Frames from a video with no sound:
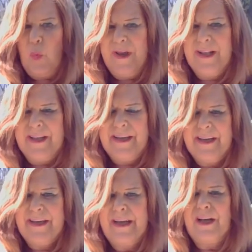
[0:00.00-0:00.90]
Well,
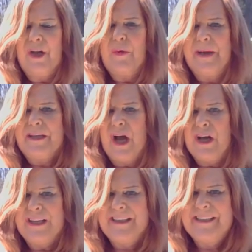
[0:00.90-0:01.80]
hello, my
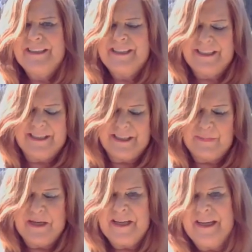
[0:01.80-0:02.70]
darlings.
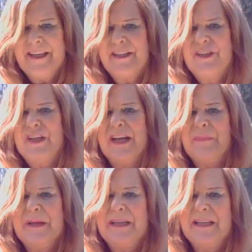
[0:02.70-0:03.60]
It's me again, Jane
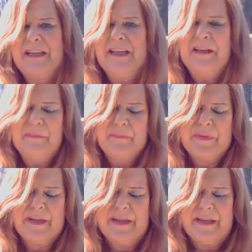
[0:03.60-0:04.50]
B. Lee,
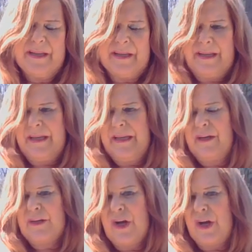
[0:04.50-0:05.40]

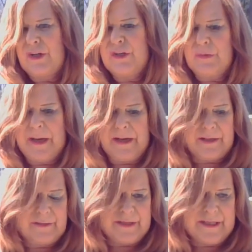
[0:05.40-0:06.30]
here to talk to you about
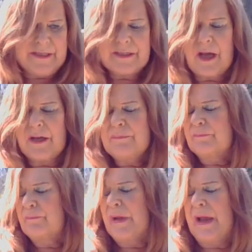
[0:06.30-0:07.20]
things
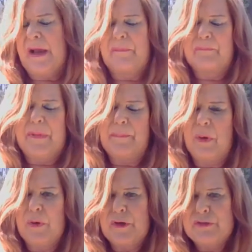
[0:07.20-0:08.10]
about
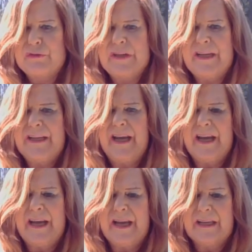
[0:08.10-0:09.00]
poetry
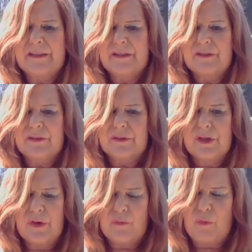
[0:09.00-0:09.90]
and
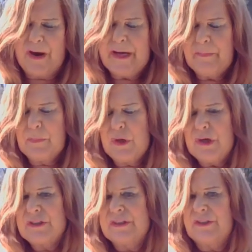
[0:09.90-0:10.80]
writing
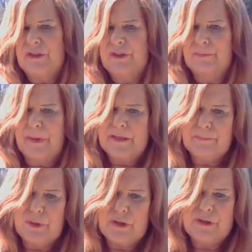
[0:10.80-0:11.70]
books and nice
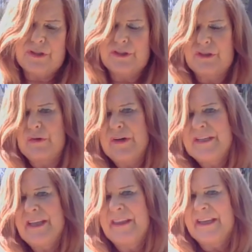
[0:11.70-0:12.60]
books and
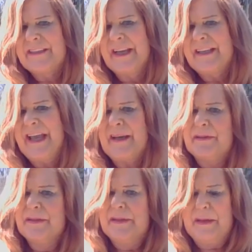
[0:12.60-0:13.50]
stories and things like that.
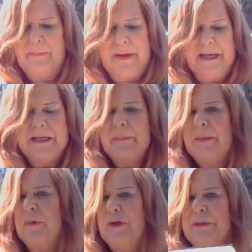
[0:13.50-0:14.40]
Peddling my
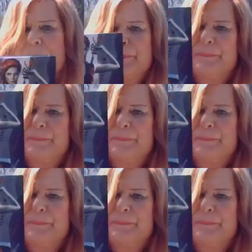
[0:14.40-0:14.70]
book,